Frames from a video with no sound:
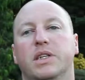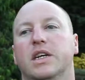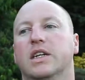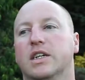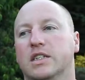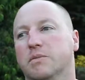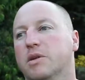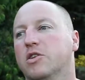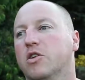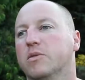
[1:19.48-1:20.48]
yeah, it takes a
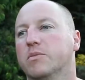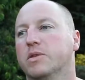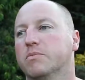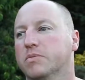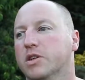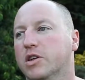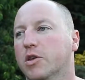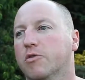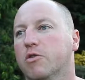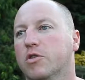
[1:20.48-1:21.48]
bit of time to sort of go
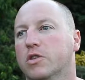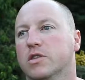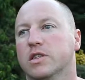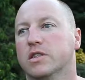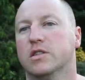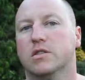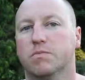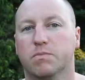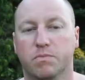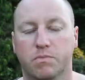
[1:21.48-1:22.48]
through it because there's
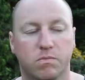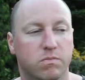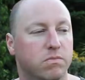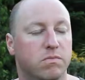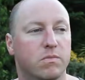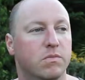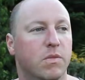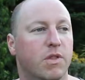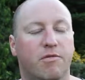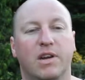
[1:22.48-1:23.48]

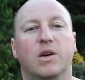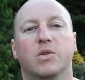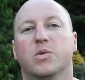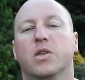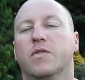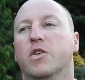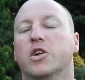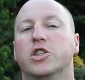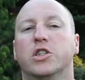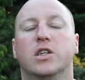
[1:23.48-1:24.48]
3 hours worth of
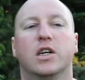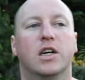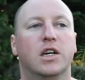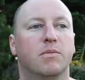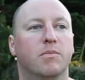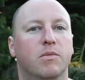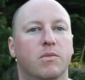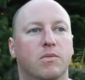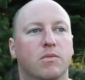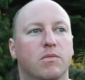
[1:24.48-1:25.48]
footage
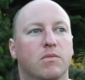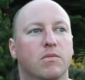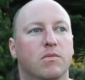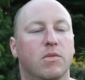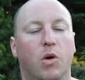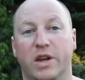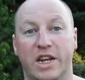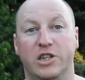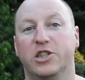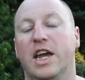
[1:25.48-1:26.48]
on
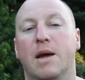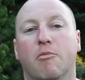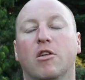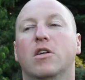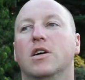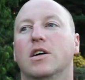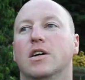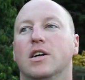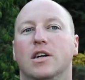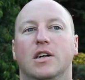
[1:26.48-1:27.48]
each camera.
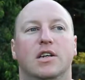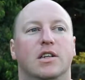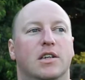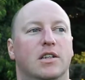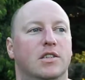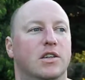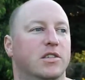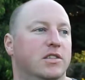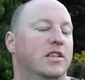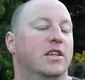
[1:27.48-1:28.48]
So
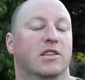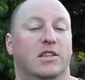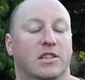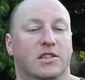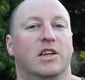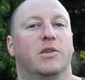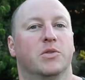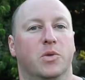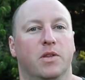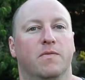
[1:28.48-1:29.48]
it's, yeah, it's like 6
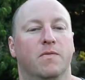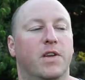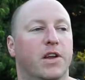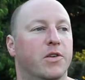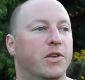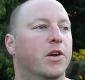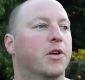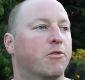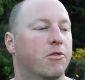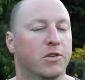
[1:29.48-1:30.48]
hours worth of video to go
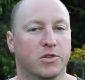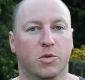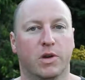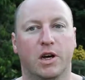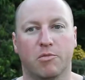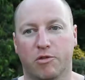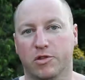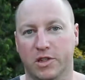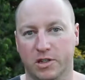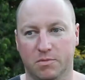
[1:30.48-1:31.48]
through to sort out,
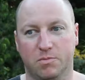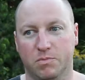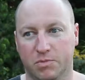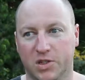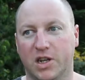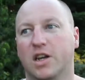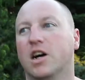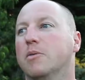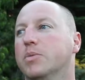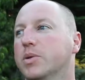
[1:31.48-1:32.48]
process, sync up,